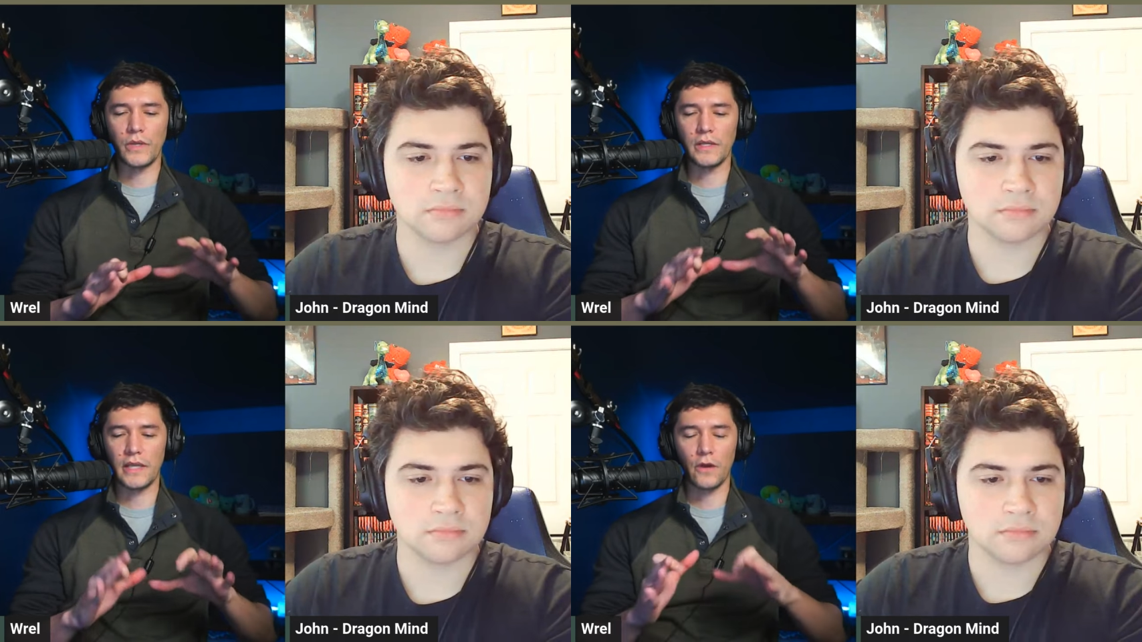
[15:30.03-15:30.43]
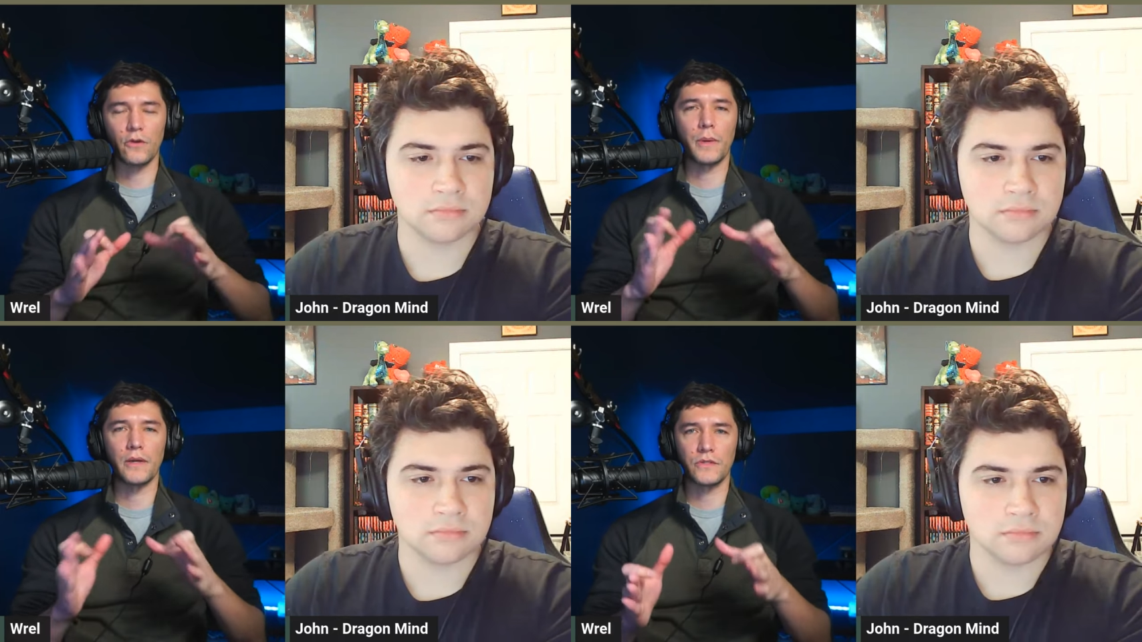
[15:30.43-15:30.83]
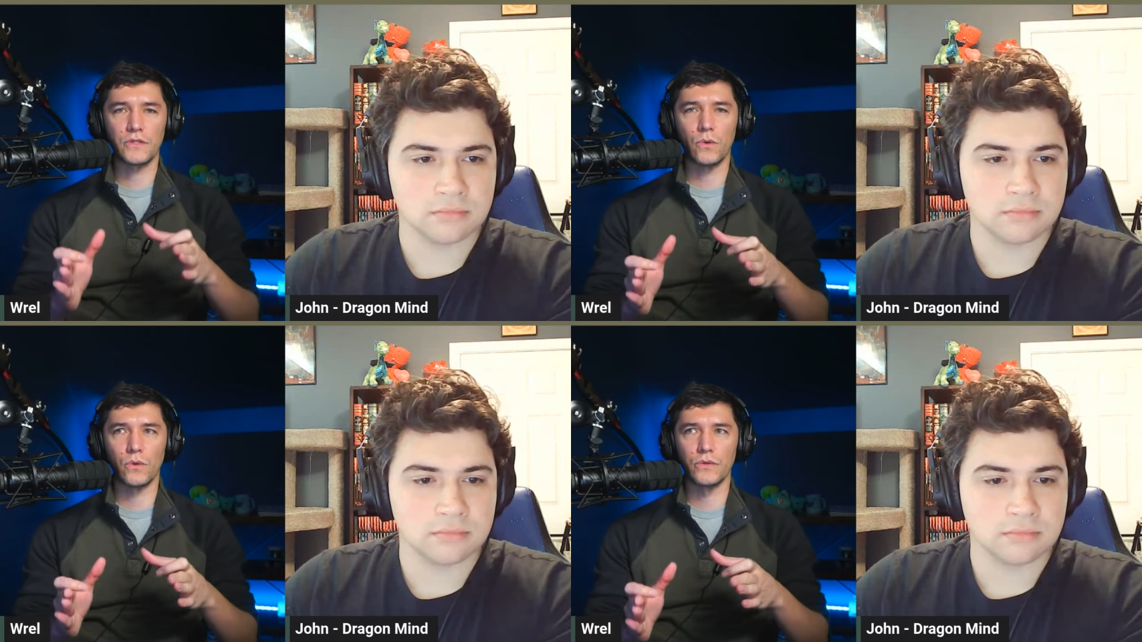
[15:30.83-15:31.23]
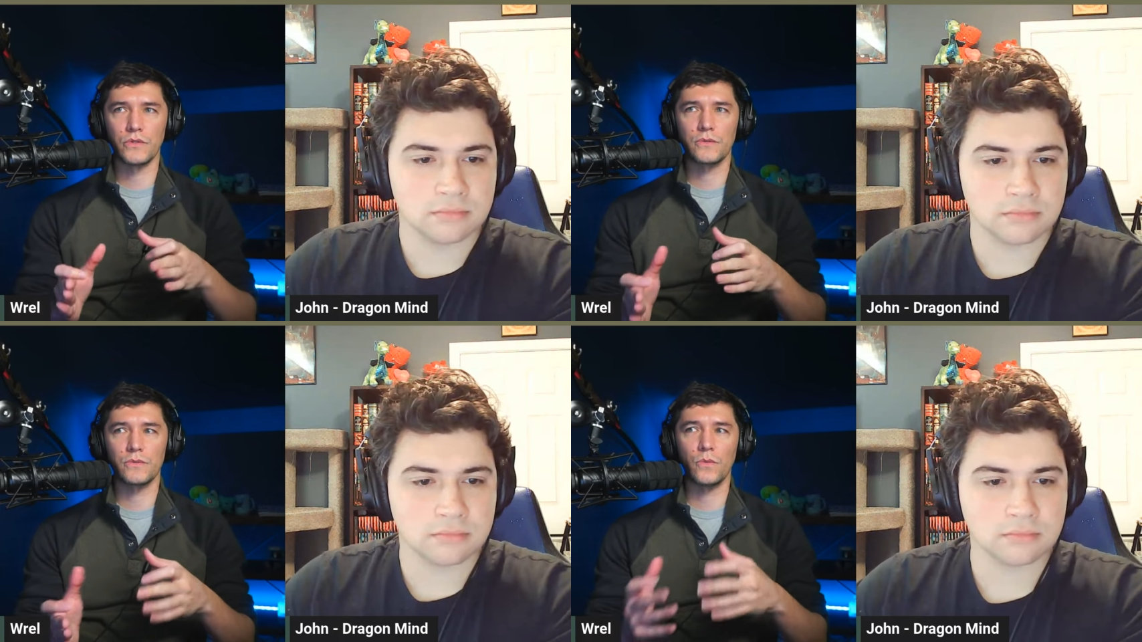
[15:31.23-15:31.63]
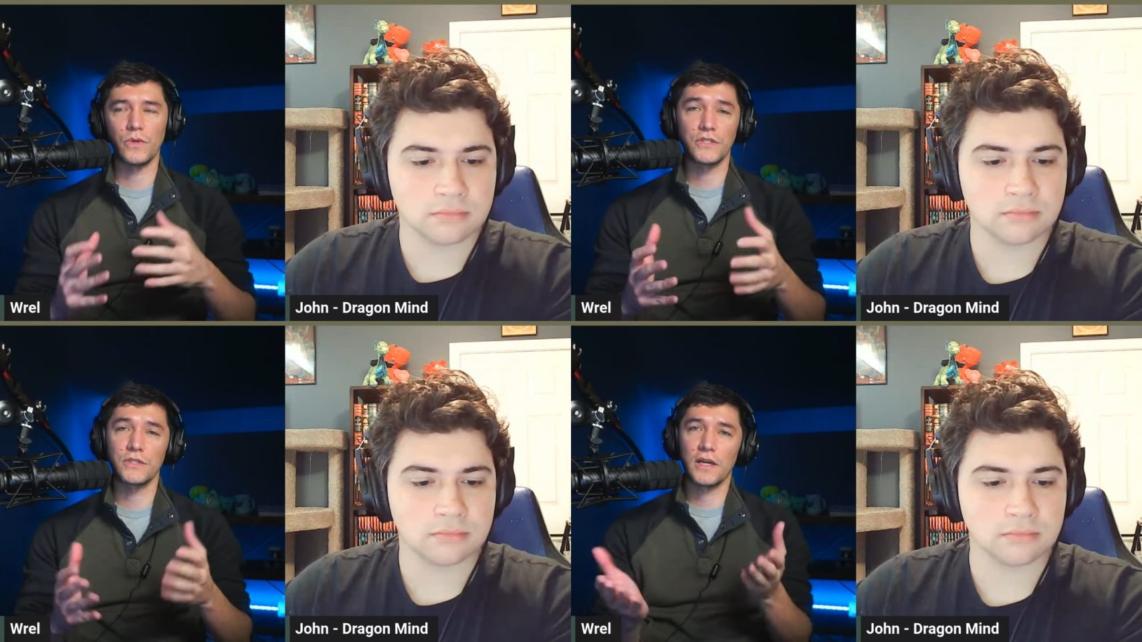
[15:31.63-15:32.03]
Speaker 1: we cared about scores,
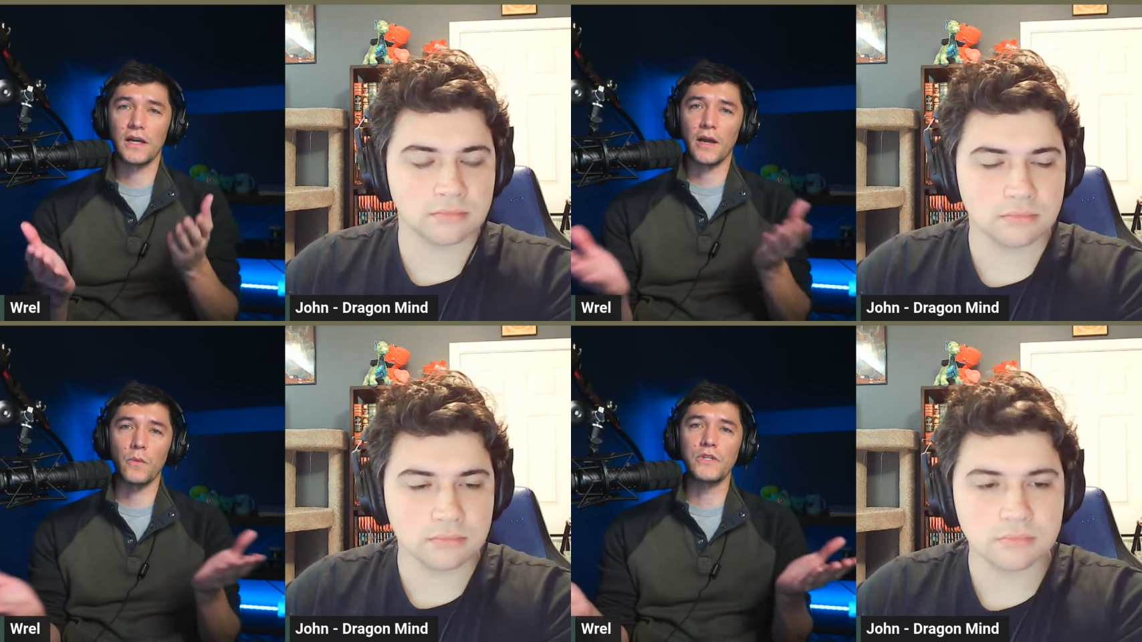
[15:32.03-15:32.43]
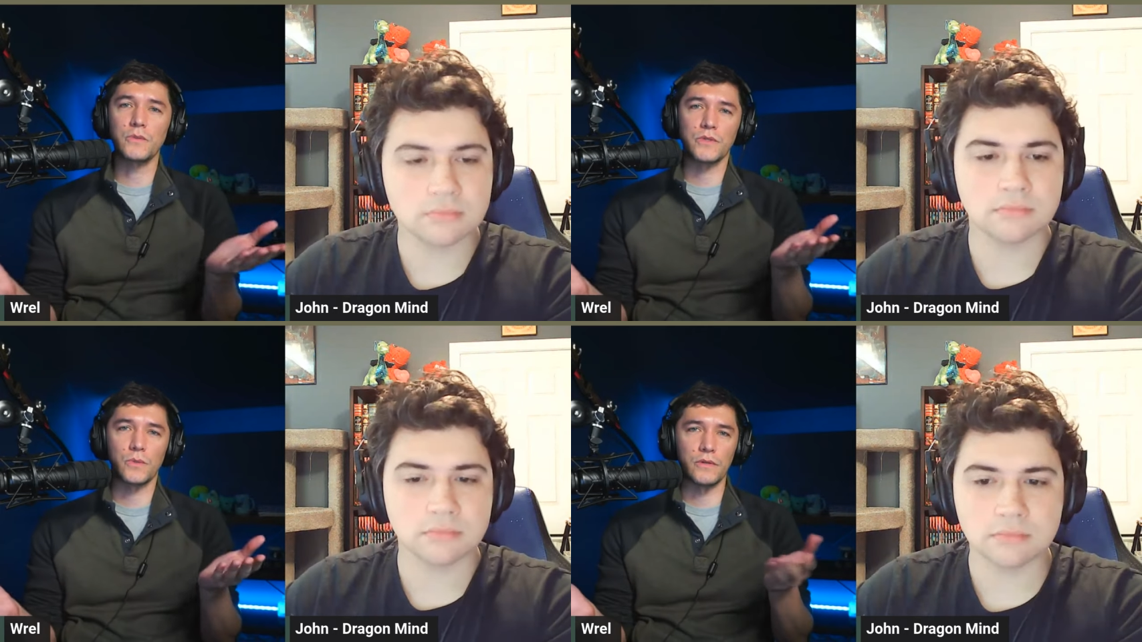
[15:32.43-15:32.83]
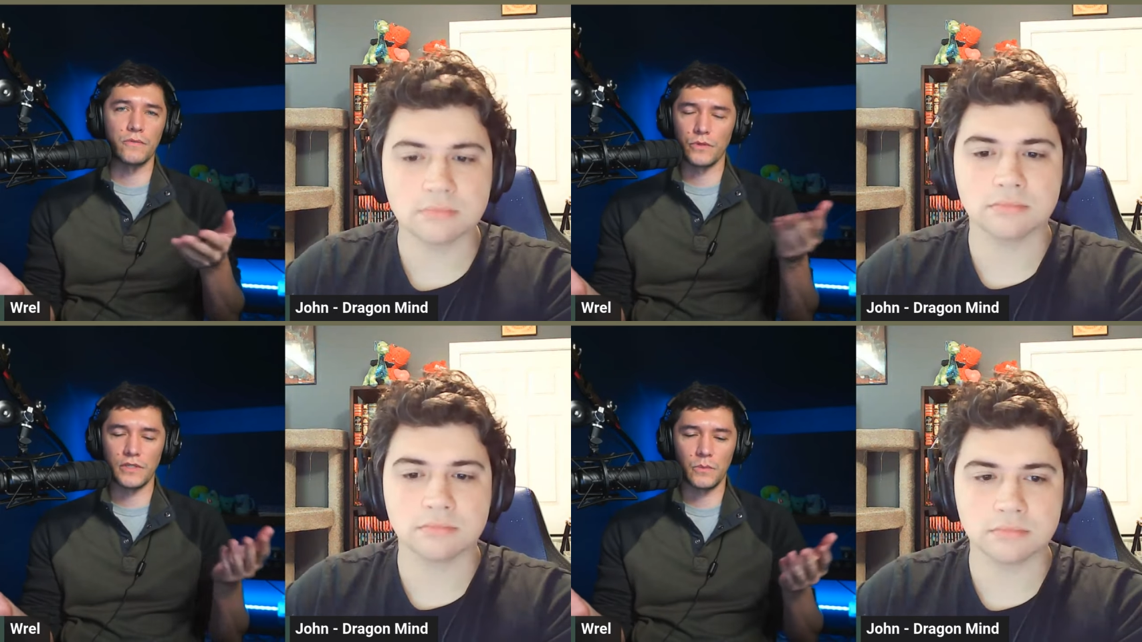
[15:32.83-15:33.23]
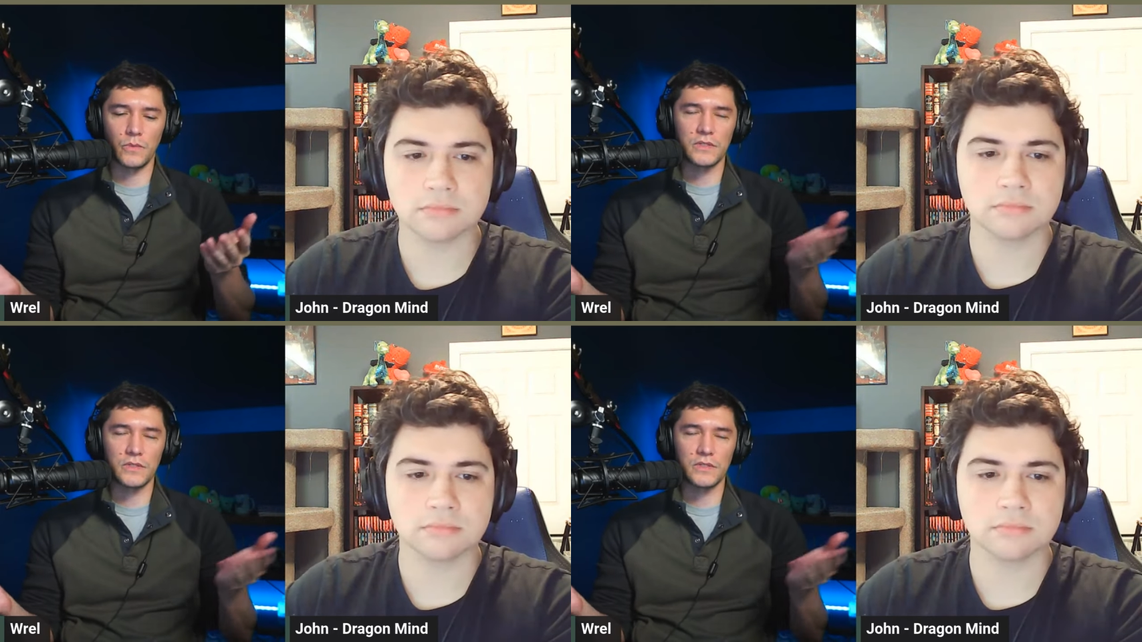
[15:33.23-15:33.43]
which I wish was 2014,